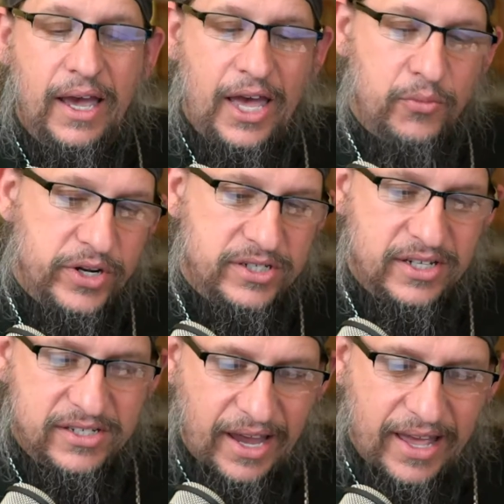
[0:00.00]
and which
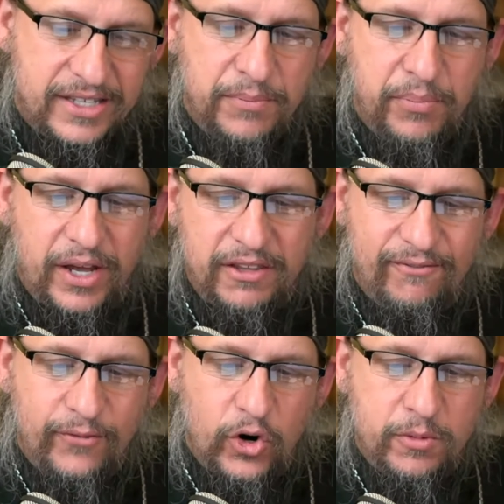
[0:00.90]
descends upon the
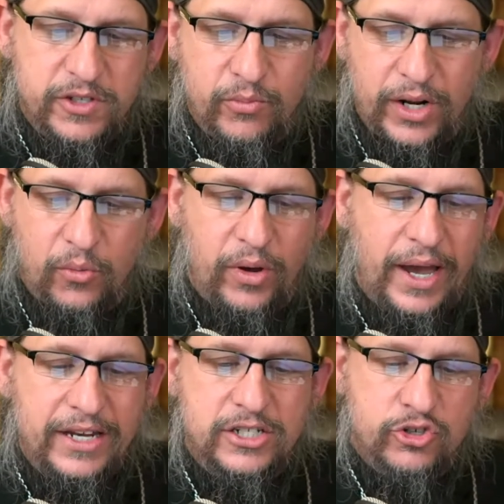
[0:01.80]
forms of bread and
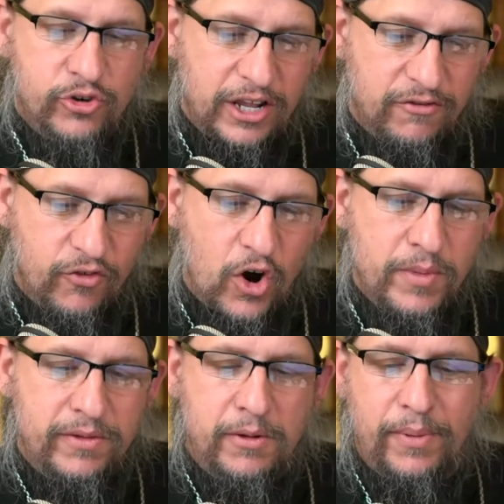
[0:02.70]
wine to transform
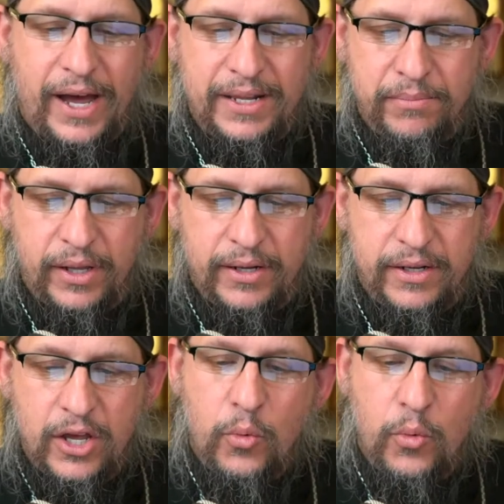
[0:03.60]
them into the body and blood,